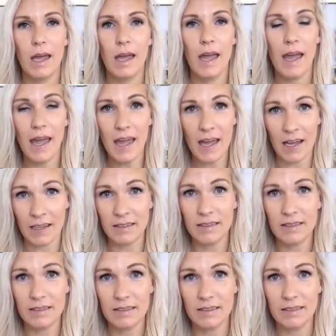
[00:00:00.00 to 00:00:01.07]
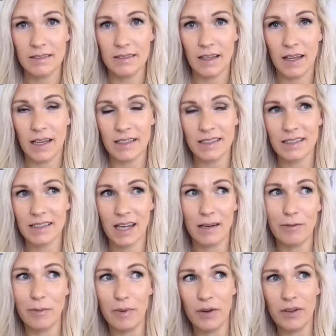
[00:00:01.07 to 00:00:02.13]
And I guess it's kind
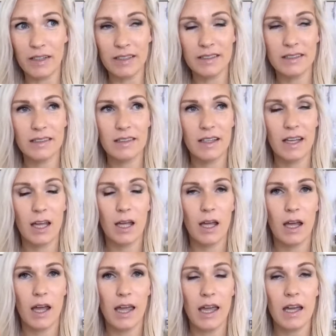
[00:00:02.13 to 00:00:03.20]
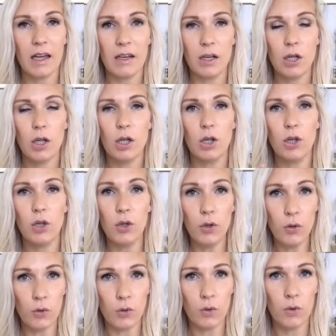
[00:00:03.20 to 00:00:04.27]
of a bonus. And
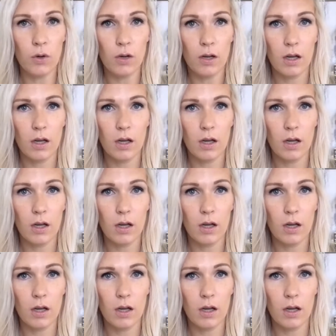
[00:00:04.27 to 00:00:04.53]
you